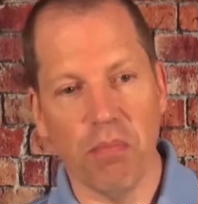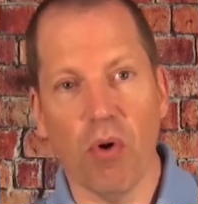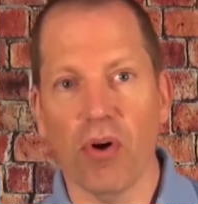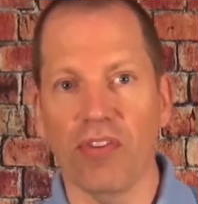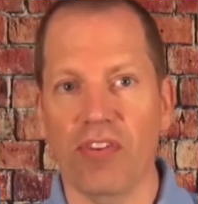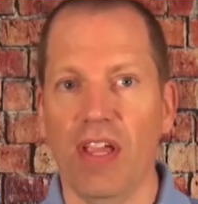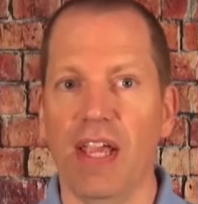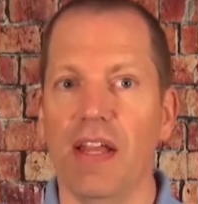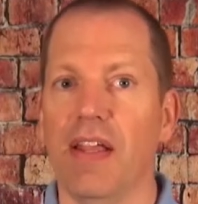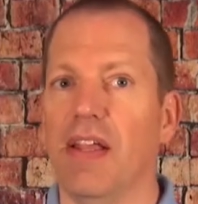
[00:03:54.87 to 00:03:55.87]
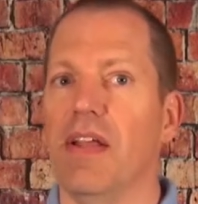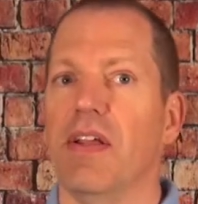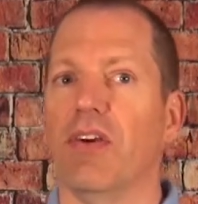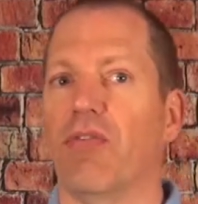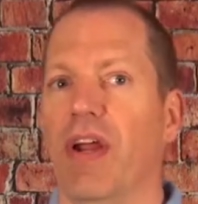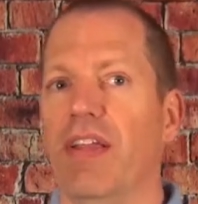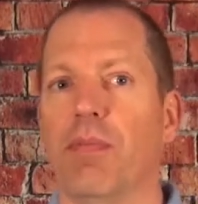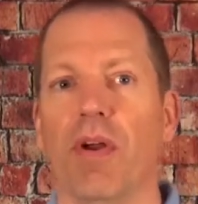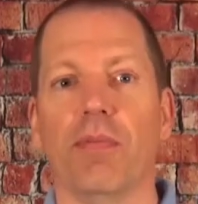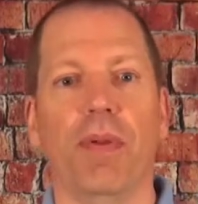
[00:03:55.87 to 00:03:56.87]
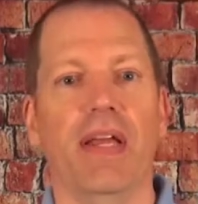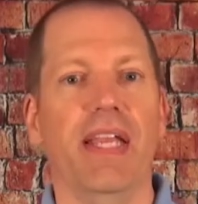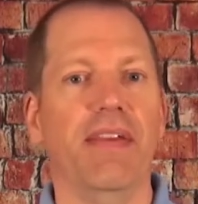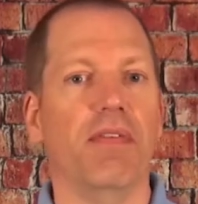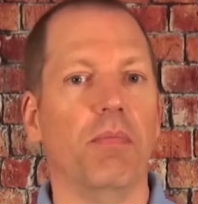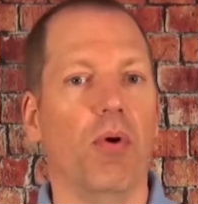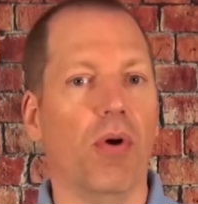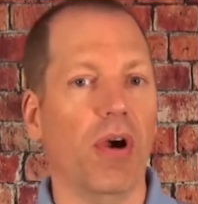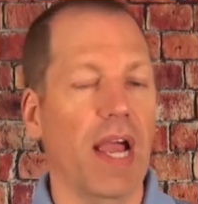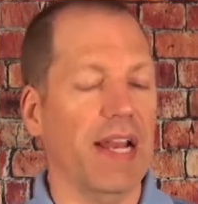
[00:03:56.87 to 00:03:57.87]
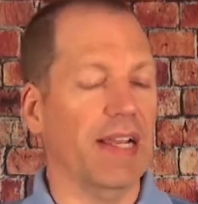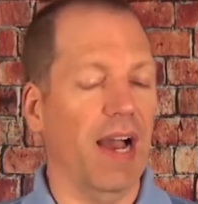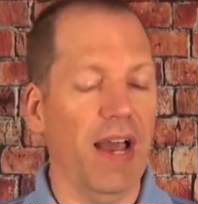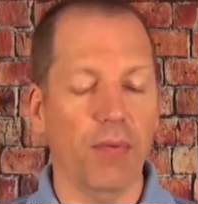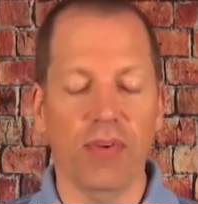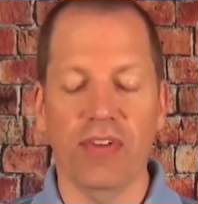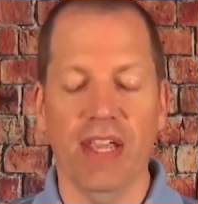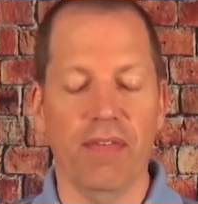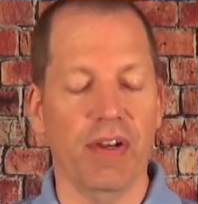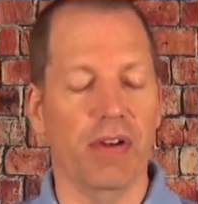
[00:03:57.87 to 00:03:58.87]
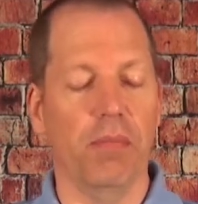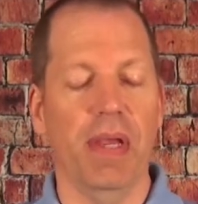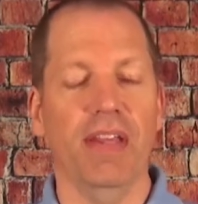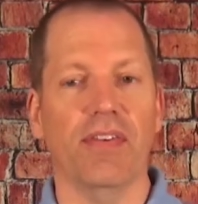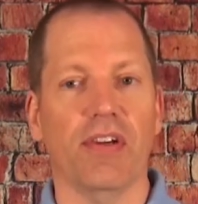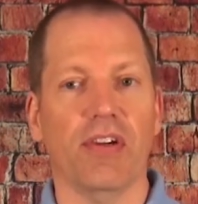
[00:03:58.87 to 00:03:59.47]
more sin, grace multiplied even more, and God was given an amazing